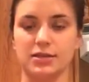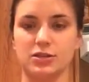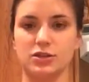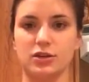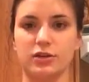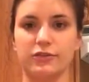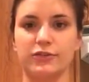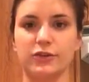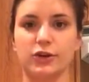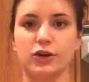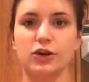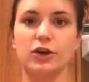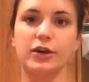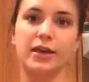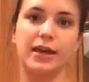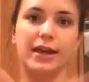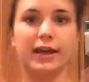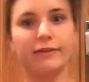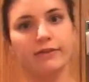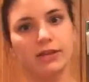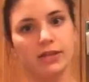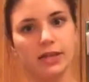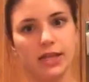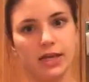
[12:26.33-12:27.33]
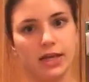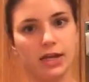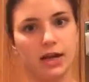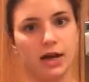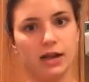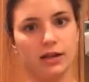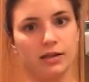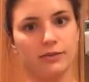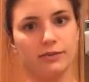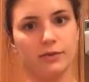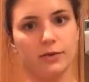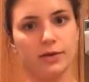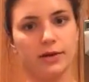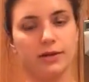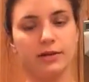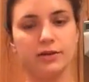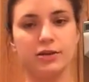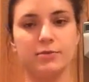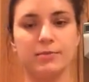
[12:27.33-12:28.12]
So if you're cooking everything in olive oil,